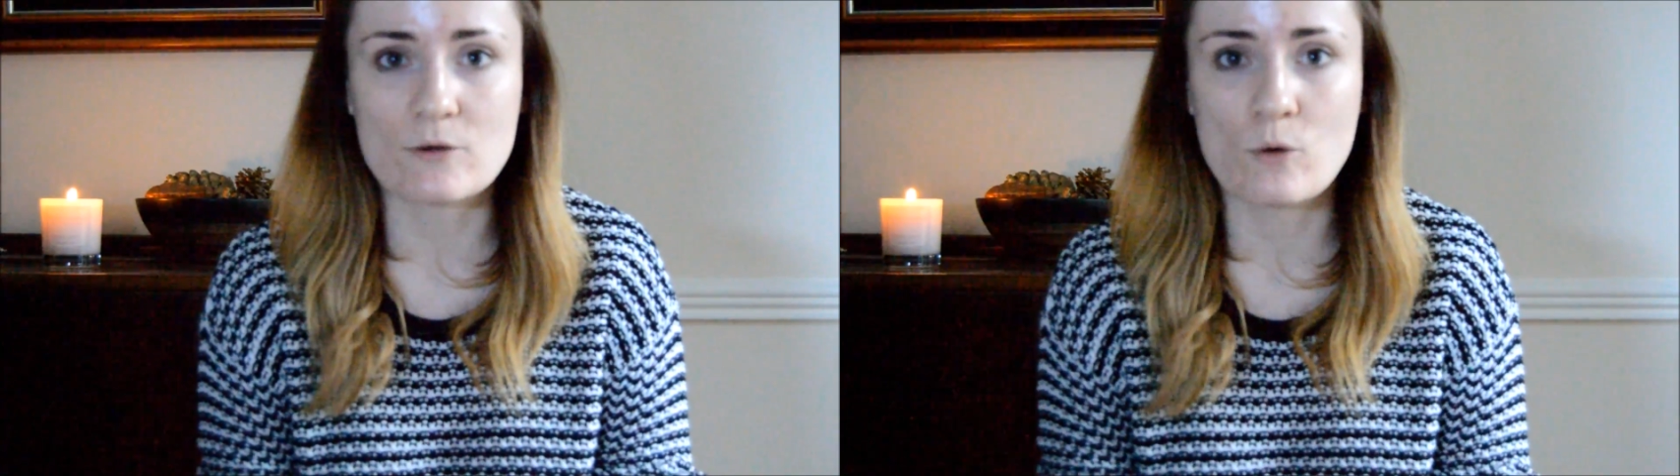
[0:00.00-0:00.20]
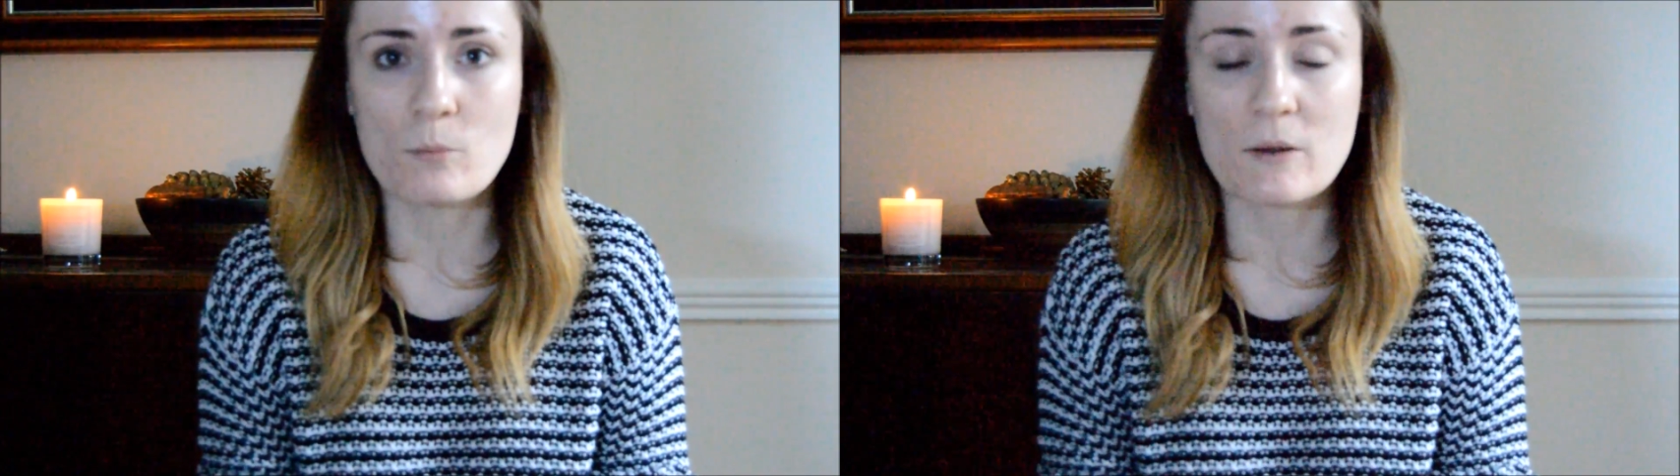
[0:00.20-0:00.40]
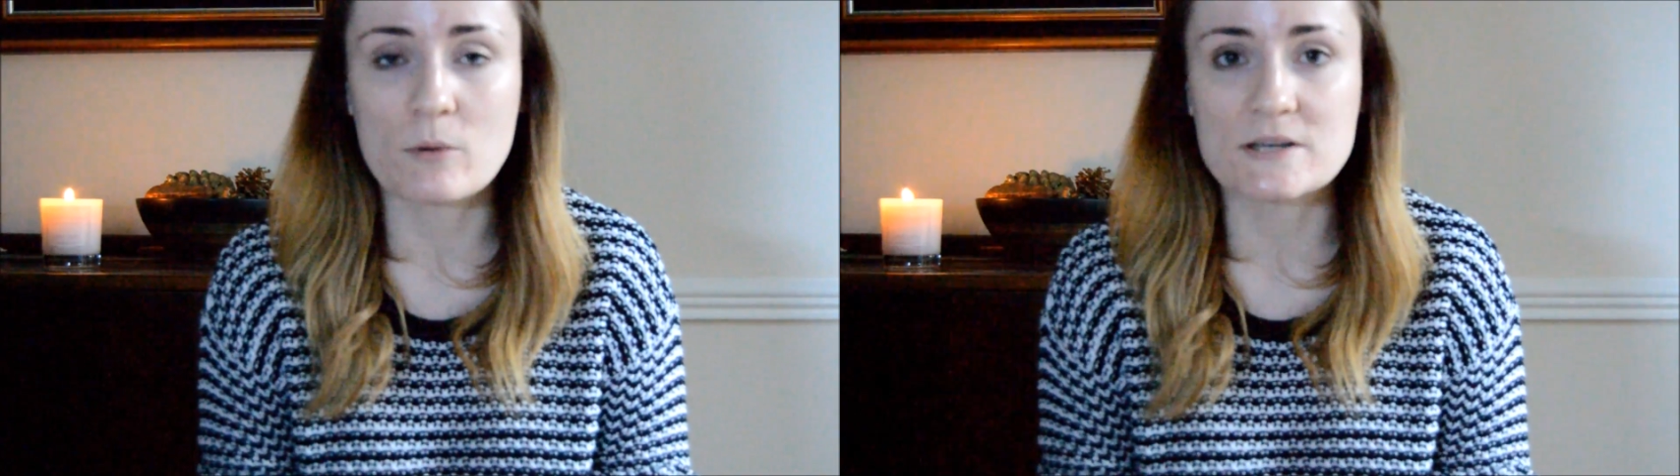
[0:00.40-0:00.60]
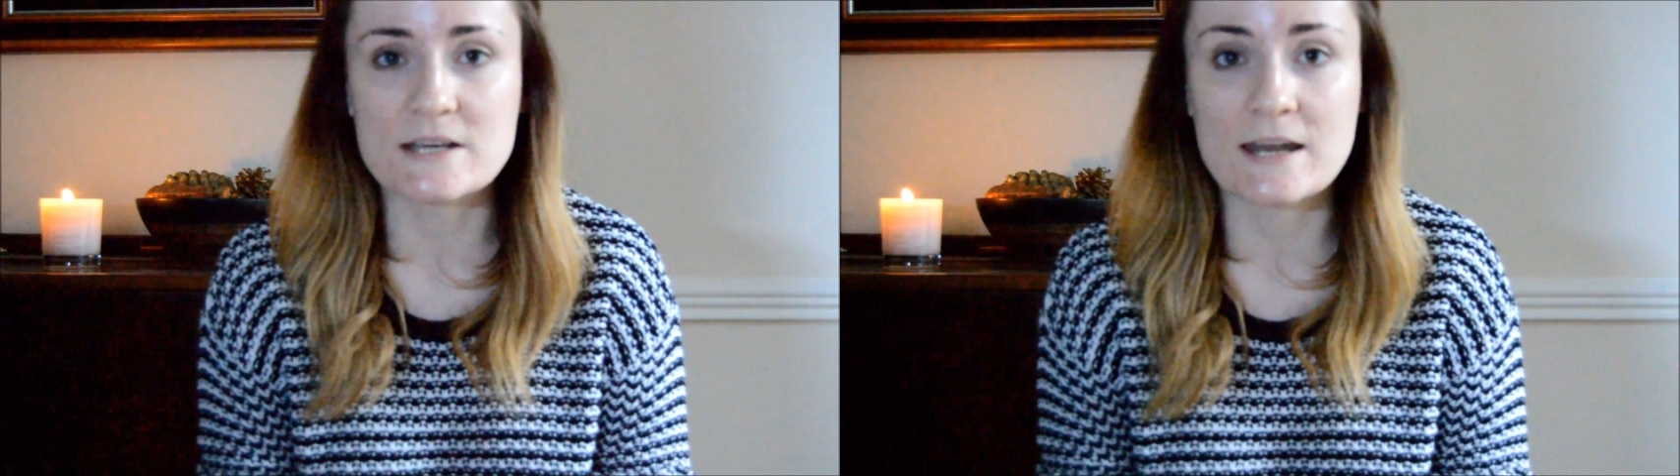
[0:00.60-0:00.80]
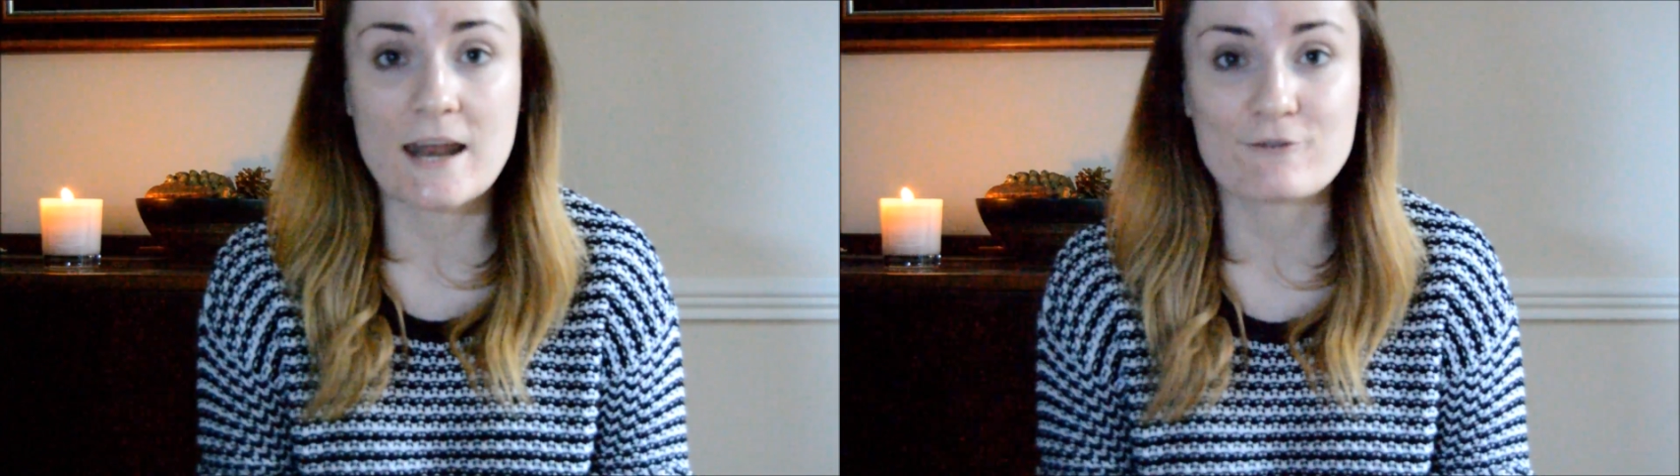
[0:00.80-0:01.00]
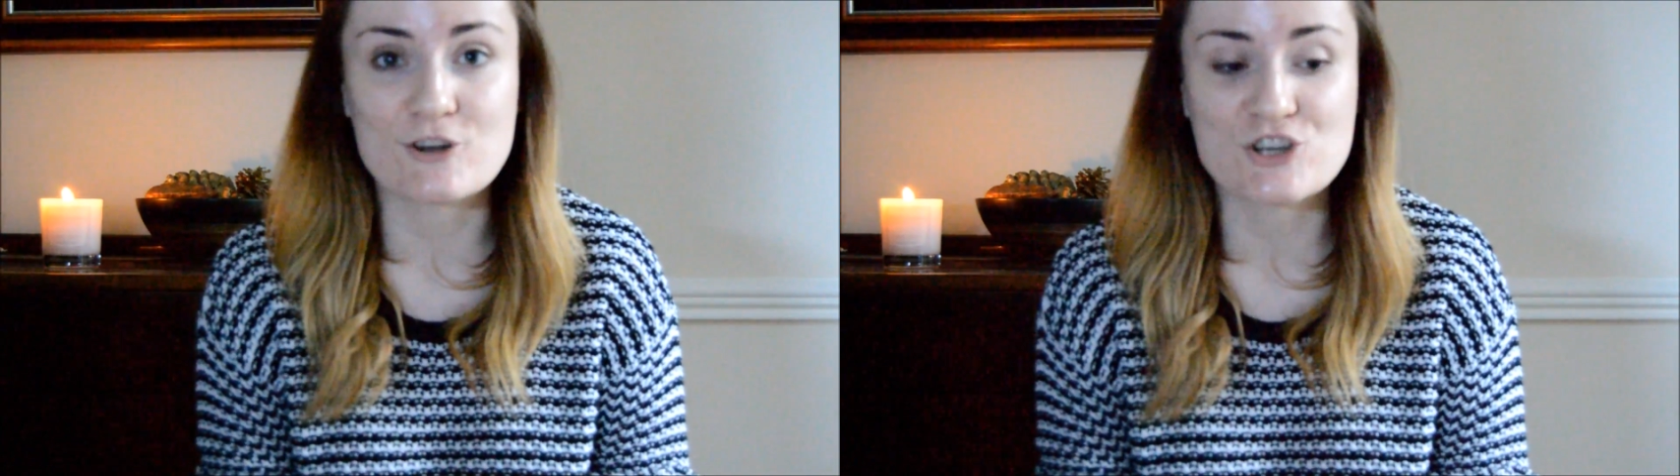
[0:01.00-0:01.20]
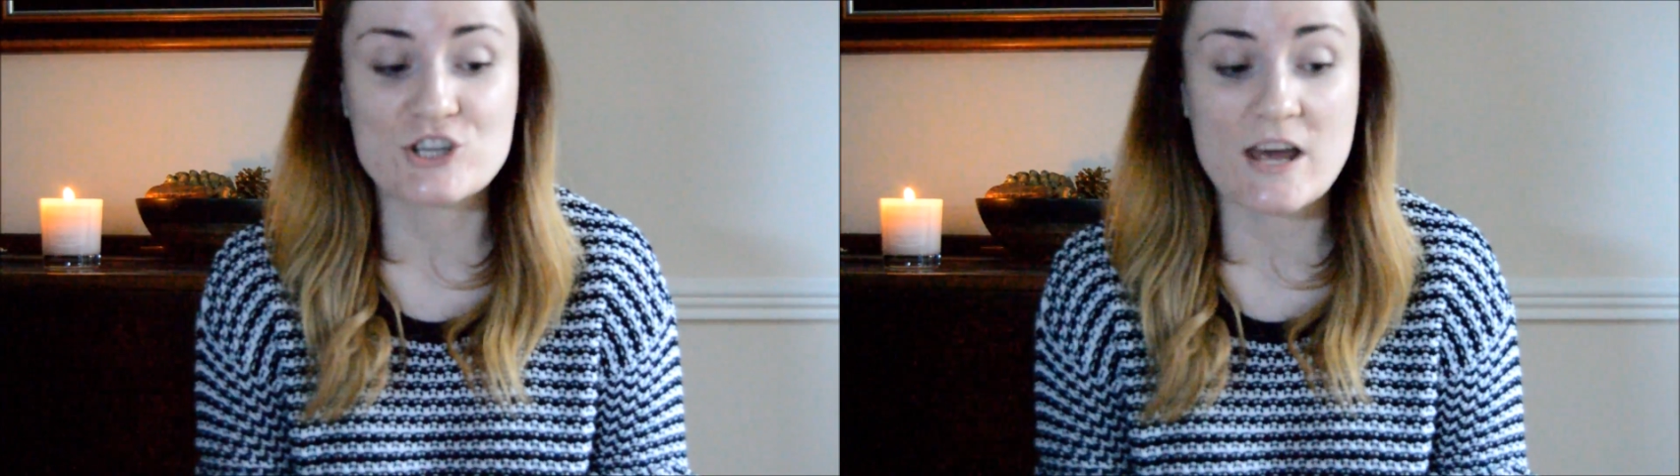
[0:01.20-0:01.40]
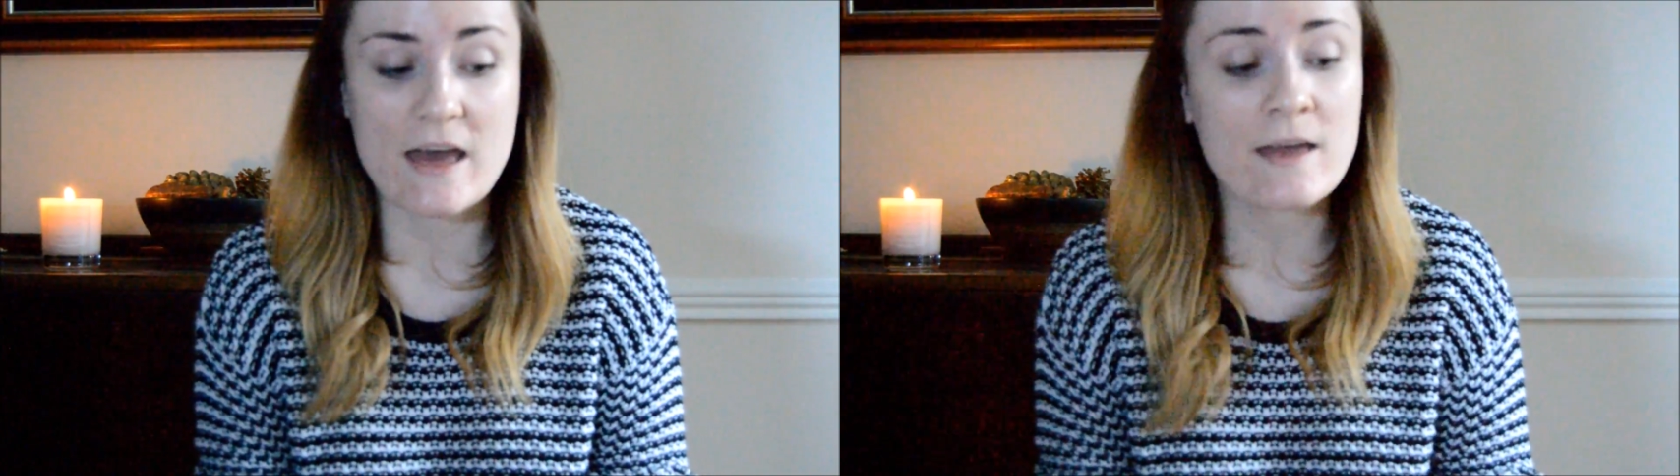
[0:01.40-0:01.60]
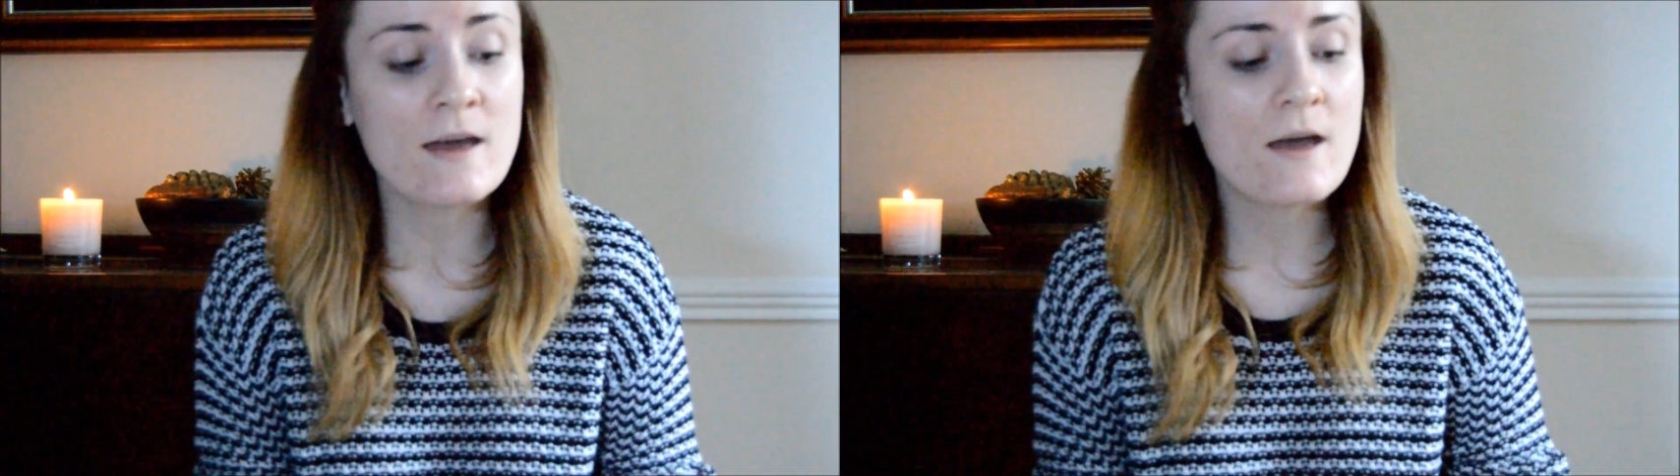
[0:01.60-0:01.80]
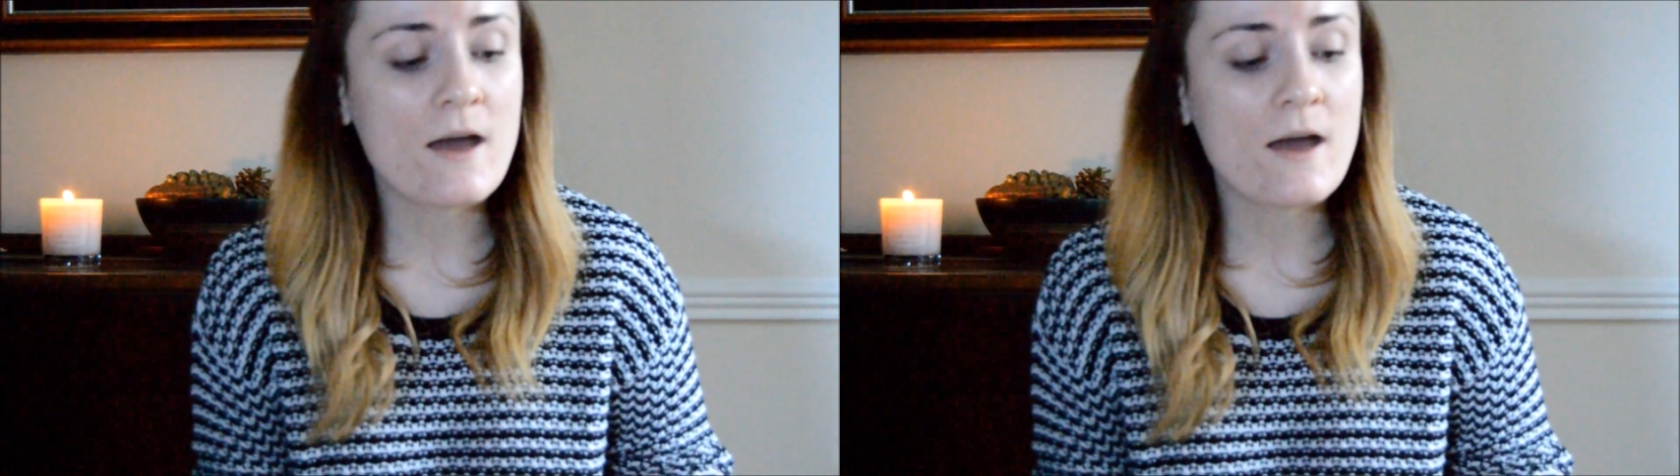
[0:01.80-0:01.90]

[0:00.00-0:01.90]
normally would in an average day,